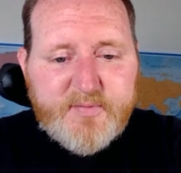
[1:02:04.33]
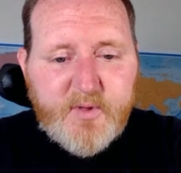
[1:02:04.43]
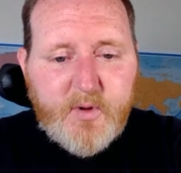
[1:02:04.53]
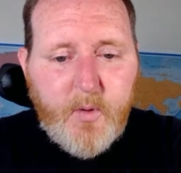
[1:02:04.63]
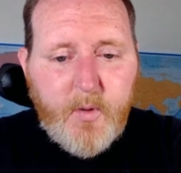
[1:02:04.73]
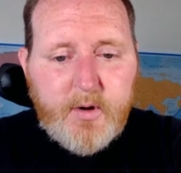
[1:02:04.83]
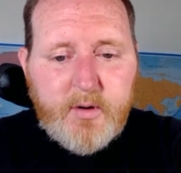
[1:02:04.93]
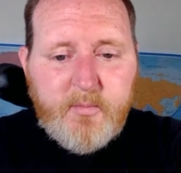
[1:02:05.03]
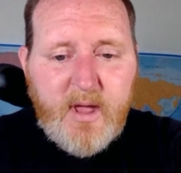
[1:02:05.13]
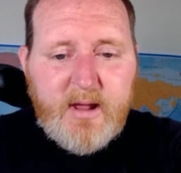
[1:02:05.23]
the
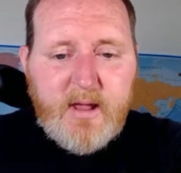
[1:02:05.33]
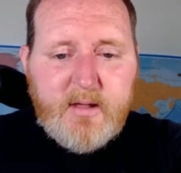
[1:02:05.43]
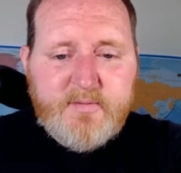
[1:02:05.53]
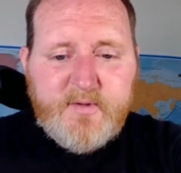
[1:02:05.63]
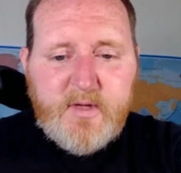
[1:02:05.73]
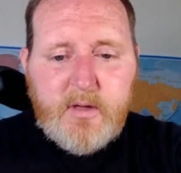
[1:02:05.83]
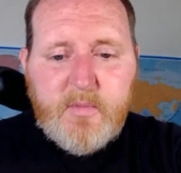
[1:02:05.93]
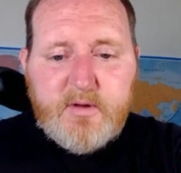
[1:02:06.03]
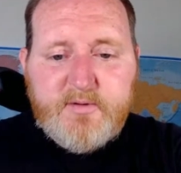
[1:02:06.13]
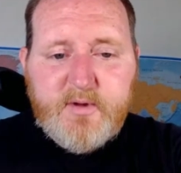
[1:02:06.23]
court may
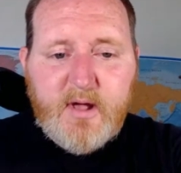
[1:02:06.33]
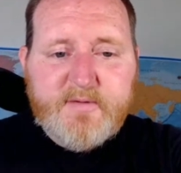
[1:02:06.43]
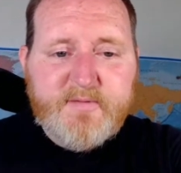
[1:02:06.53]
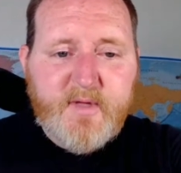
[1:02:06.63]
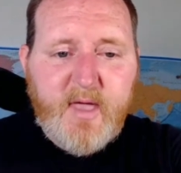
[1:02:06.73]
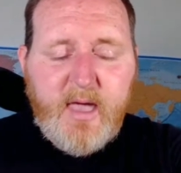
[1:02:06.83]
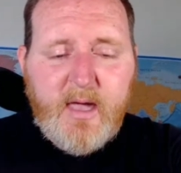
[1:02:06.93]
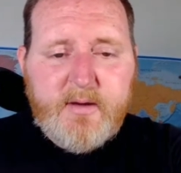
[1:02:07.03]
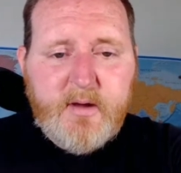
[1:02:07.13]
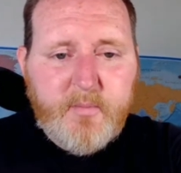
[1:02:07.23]
deem just
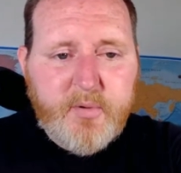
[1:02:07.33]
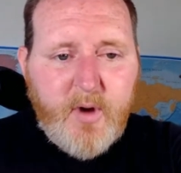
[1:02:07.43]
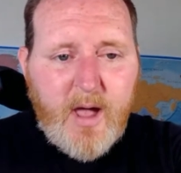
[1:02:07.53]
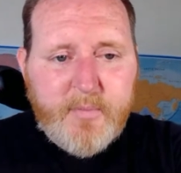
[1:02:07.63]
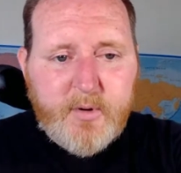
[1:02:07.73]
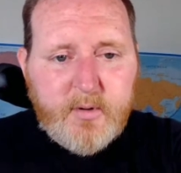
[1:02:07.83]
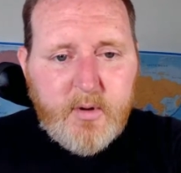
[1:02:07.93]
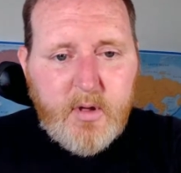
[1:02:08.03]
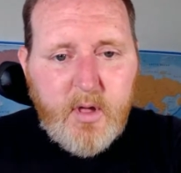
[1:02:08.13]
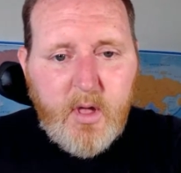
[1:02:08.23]
and proper.
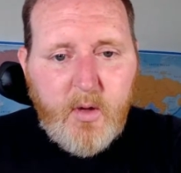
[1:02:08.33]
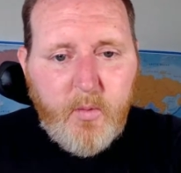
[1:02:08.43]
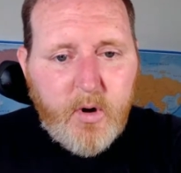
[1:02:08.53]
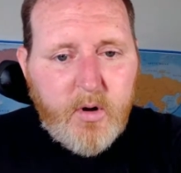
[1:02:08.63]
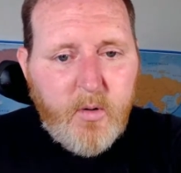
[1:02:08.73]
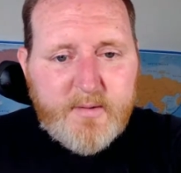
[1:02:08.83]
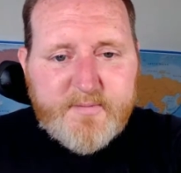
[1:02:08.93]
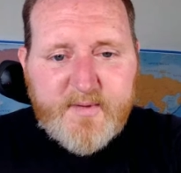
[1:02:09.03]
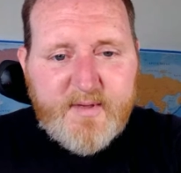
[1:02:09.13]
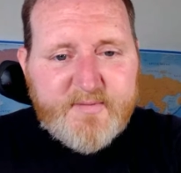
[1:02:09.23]

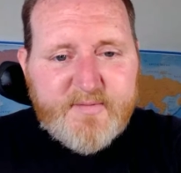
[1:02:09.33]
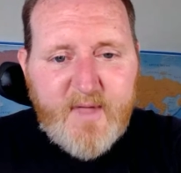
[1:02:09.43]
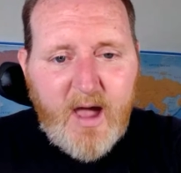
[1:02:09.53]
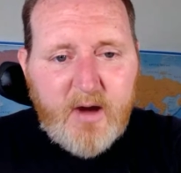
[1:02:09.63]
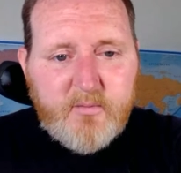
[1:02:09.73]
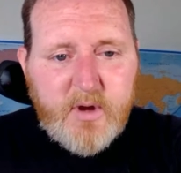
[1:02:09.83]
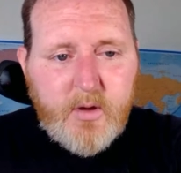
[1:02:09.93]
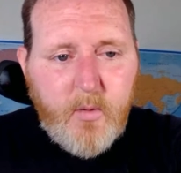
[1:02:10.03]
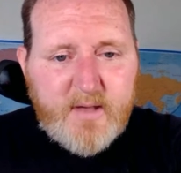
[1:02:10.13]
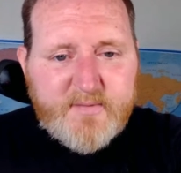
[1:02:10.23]
Workhorse is not
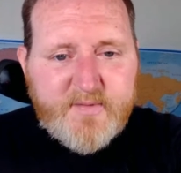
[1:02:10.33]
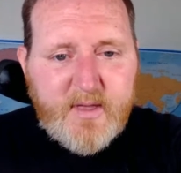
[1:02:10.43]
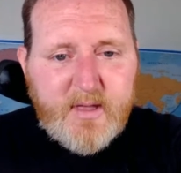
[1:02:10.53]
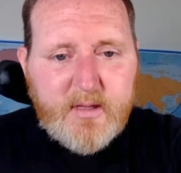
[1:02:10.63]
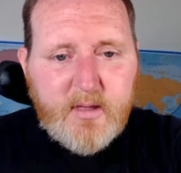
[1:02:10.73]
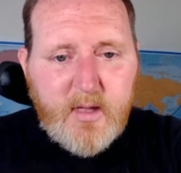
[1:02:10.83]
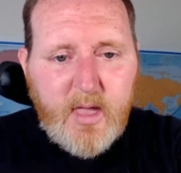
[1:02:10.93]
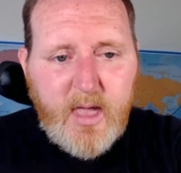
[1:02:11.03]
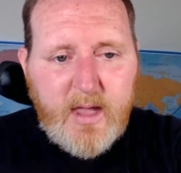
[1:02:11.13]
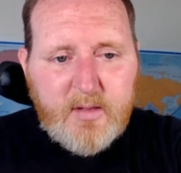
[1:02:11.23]
requesting
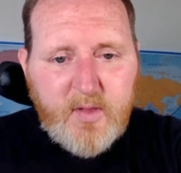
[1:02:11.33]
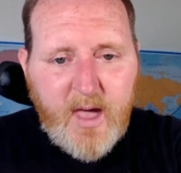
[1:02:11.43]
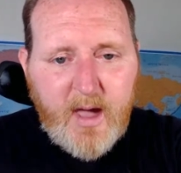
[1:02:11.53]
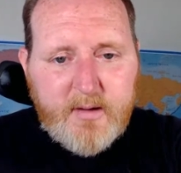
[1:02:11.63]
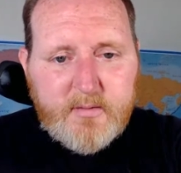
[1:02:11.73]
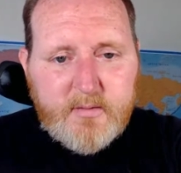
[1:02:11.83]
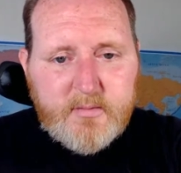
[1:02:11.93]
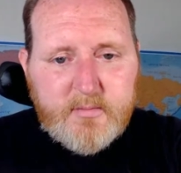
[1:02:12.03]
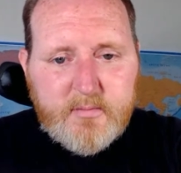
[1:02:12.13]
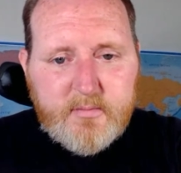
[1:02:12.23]
a lot
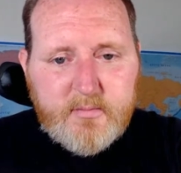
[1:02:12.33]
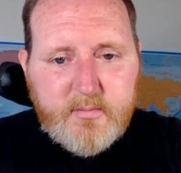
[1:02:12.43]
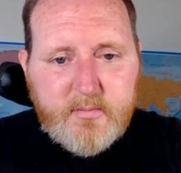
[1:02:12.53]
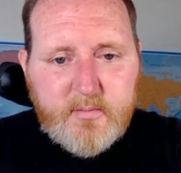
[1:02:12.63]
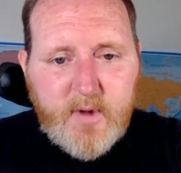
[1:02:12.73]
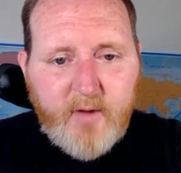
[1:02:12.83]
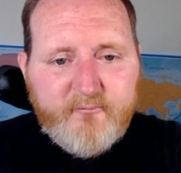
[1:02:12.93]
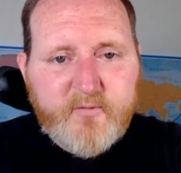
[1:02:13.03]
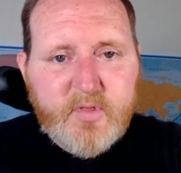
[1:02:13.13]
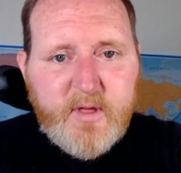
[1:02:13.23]

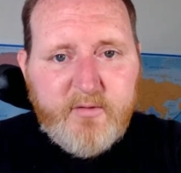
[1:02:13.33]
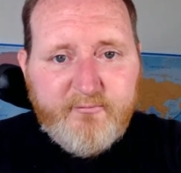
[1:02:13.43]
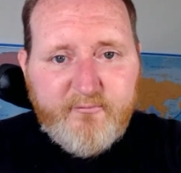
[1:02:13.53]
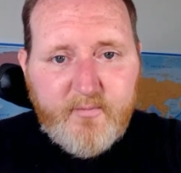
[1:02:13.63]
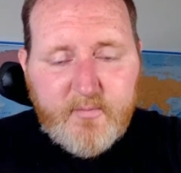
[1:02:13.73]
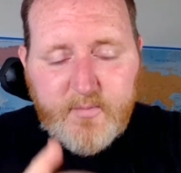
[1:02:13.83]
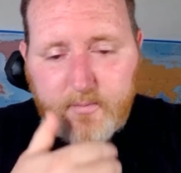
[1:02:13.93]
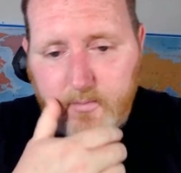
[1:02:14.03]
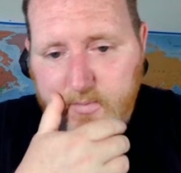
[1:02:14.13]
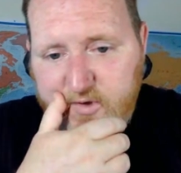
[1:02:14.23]
of relief,
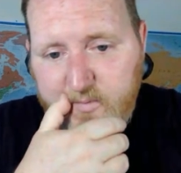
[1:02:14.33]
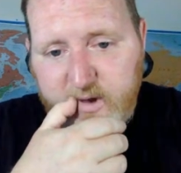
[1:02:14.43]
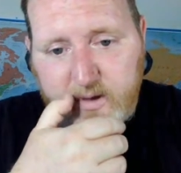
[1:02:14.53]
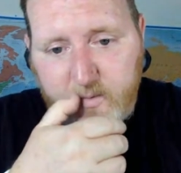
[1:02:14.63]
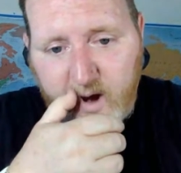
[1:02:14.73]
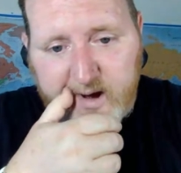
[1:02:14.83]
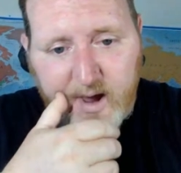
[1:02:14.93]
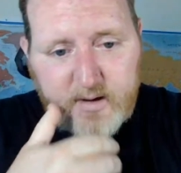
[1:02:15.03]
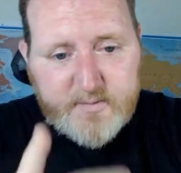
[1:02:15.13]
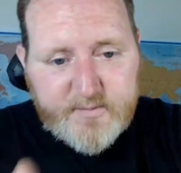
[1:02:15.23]
to be quite
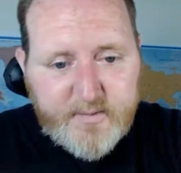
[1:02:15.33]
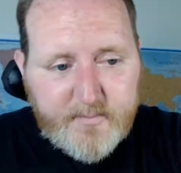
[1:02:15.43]
honest.